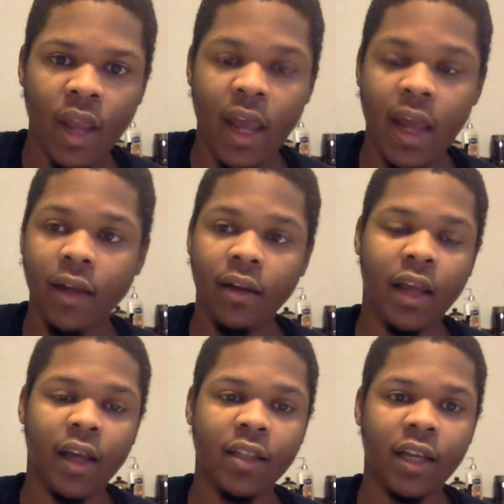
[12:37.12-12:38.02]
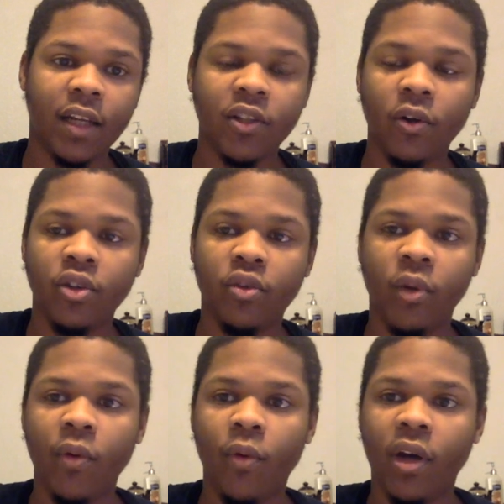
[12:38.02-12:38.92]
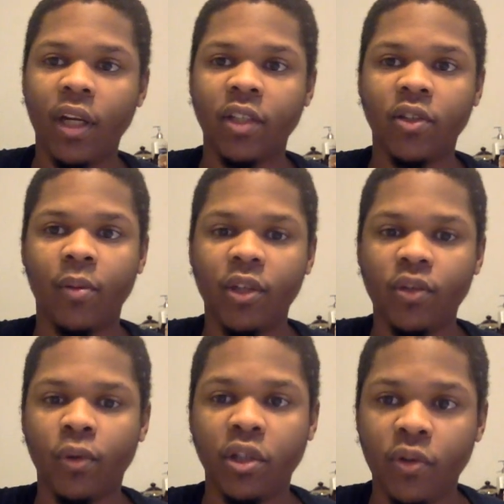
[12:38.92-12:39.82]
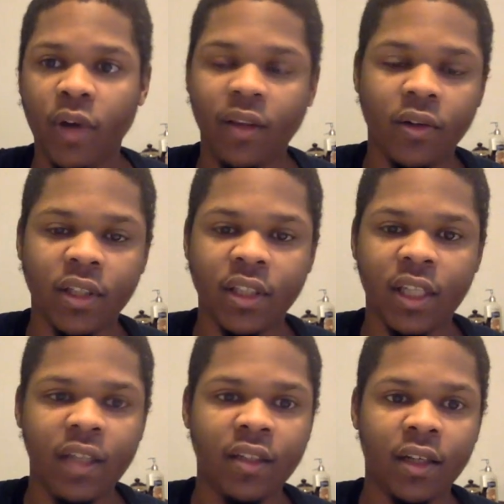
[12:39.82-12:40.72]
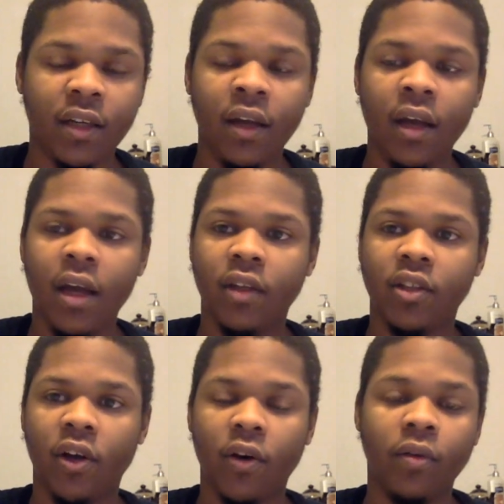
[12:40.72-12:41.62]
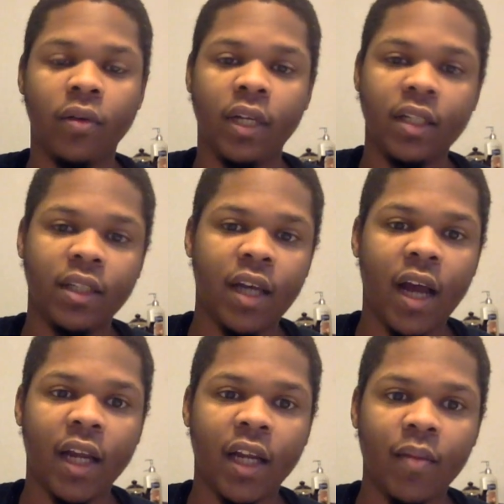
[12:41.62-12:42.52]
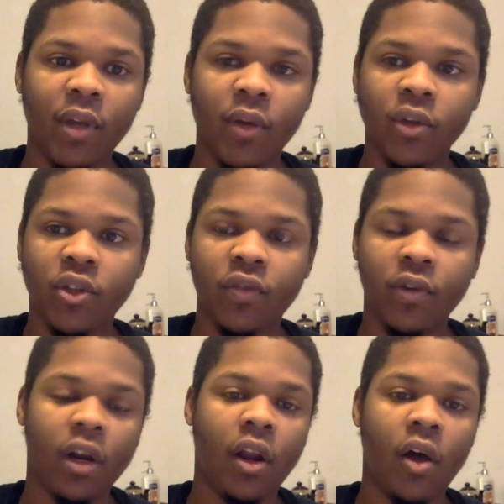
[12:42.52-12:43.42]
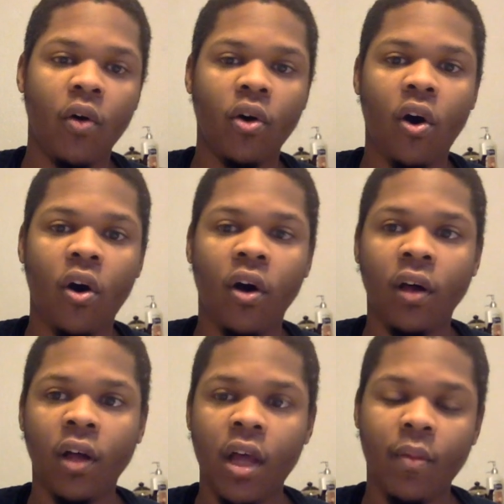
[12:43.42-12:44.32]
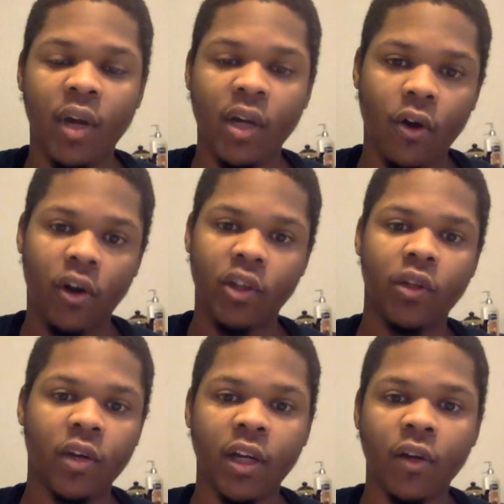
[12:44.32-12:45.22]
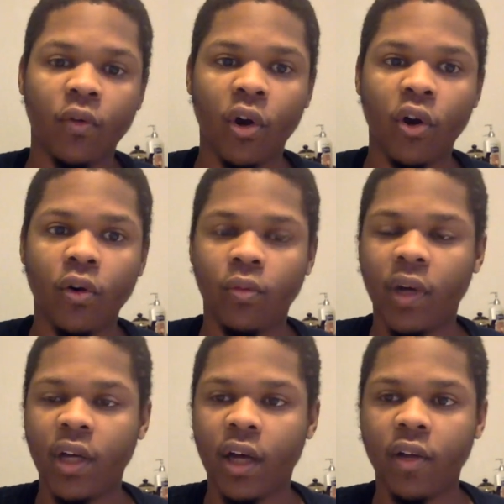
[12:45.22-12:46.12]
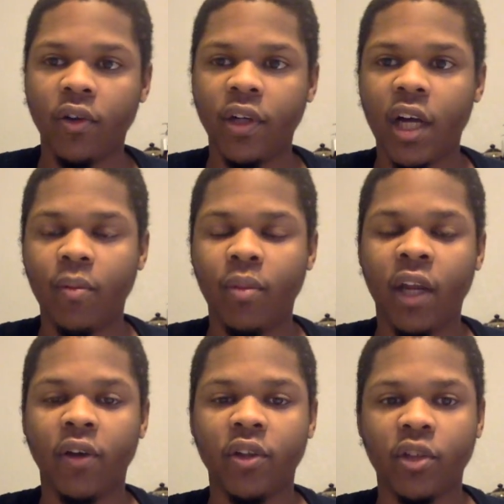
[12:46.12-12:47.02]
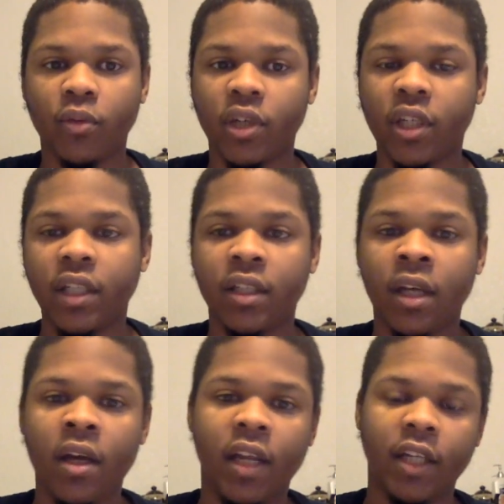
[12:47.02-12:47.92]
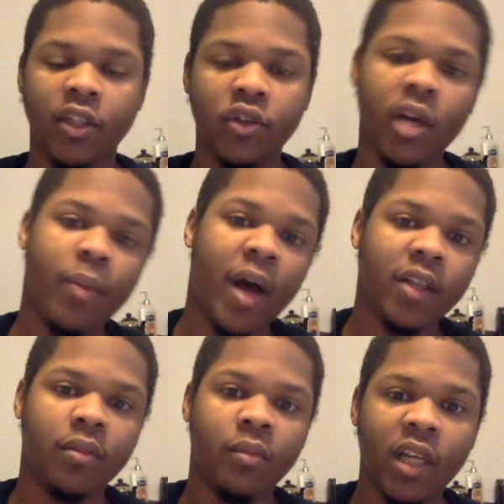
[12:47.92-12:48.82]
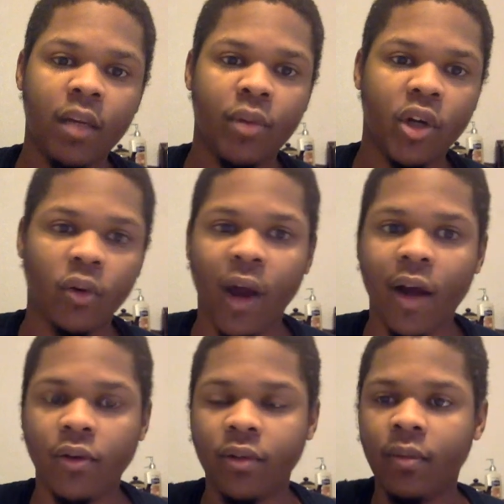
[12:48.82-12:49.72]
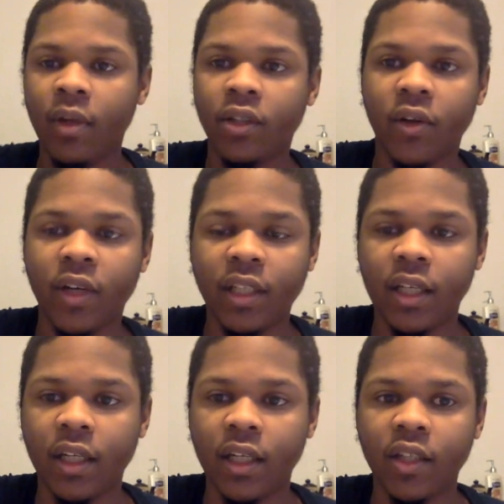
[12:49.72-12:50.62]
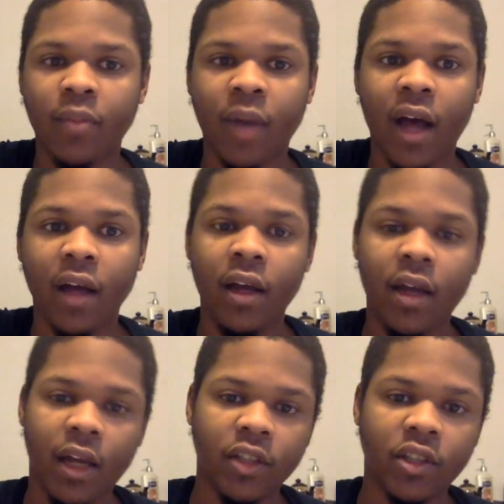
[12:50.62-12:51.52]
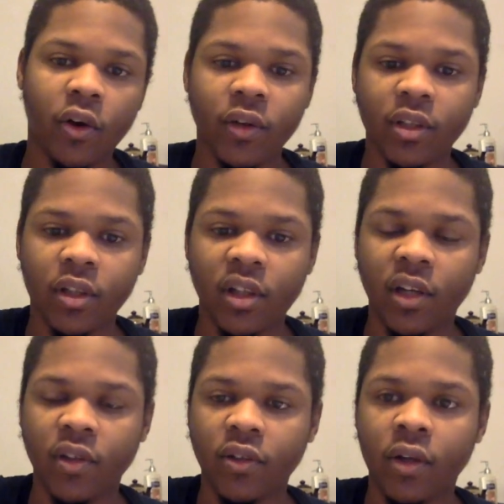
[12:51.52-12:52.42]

And like I said, he's only 21, and he's going to be 22 after this season. So he's a guy that can be with you for the long haul, but he also can grow with other young players and rookies that you can possibly put around him. So he's in a good spot, and so is the Thunder.